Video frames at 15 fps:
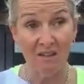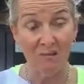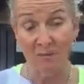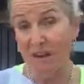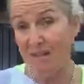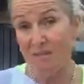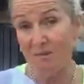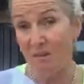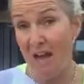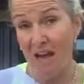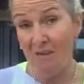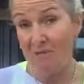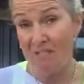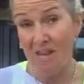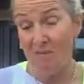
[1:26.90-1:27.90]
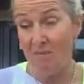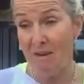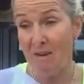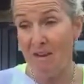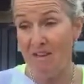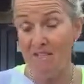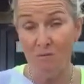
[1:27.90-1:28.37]
can last 5-10
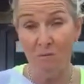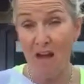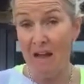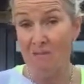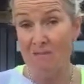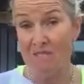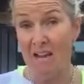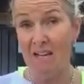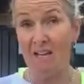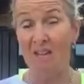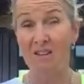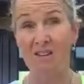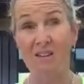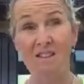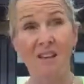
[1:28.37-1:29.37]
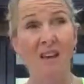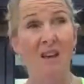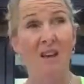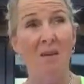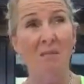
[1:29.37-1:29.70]
minutes, 5 seconds,